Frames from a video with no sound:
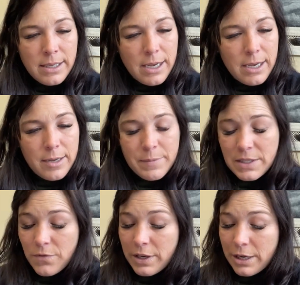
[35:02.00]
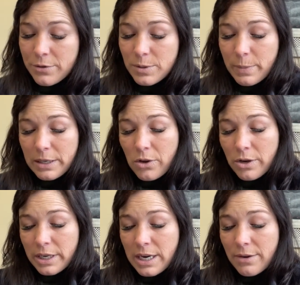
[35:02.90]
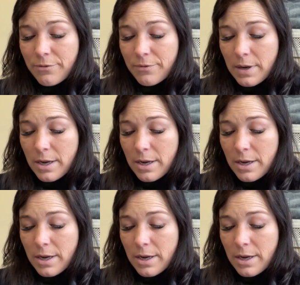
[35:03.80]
Um, this video has been long enough.